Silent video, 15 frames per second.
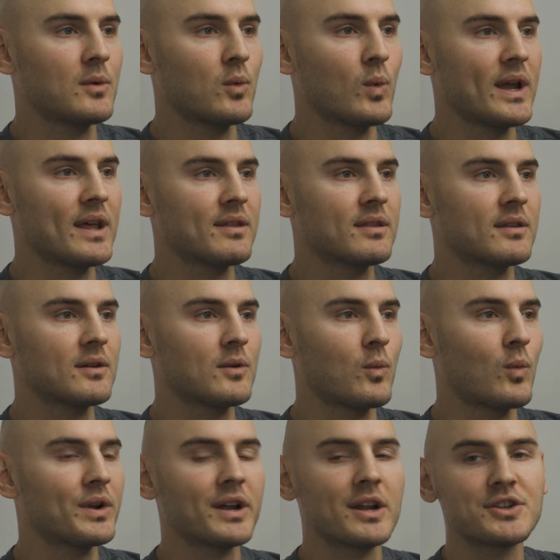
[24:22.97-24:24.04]
with
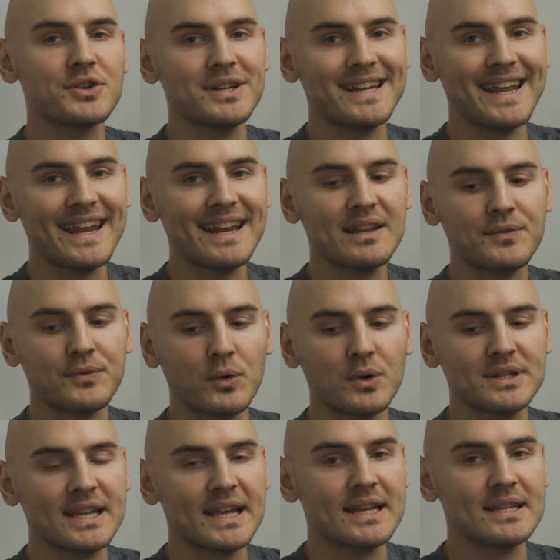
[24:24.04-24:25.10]

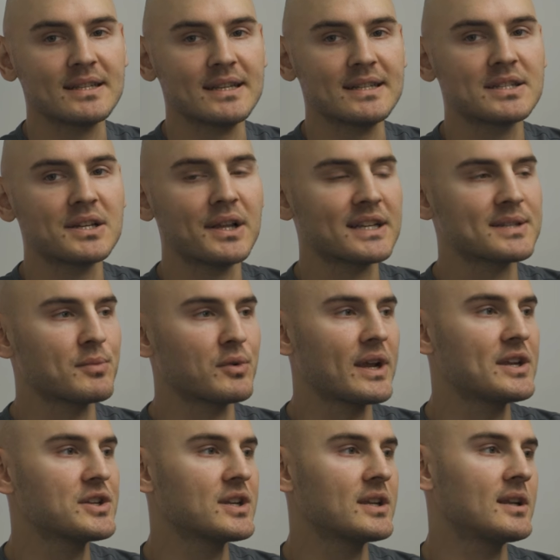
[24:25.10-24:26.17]
184 days until
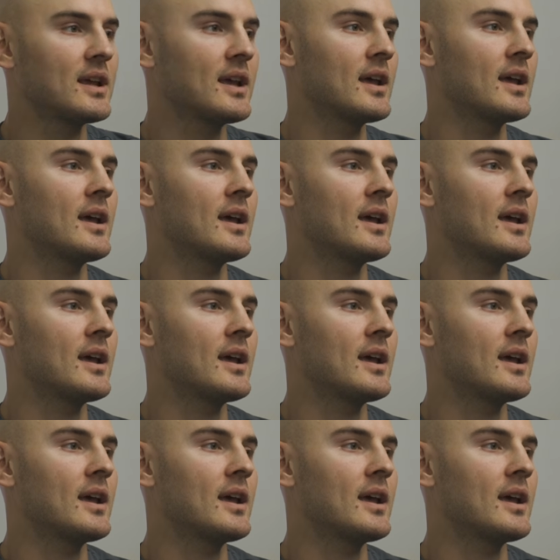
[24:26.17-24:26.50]
expiration.